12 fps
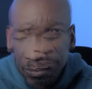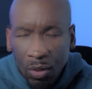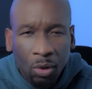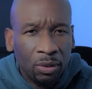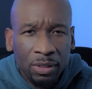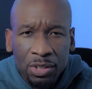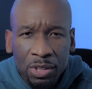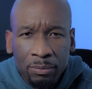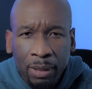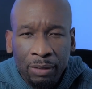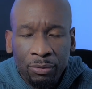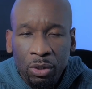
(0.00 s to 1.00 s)
All this just
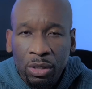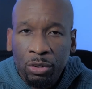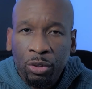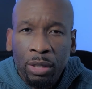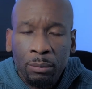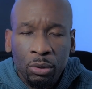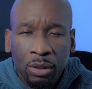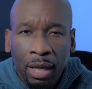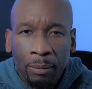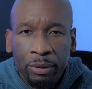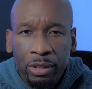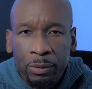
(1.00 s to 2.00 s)
makes for an incredible
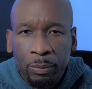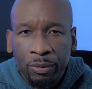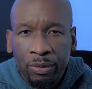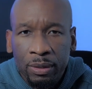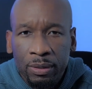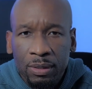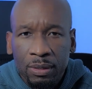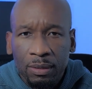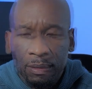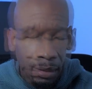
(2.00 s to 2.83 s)
camera experience.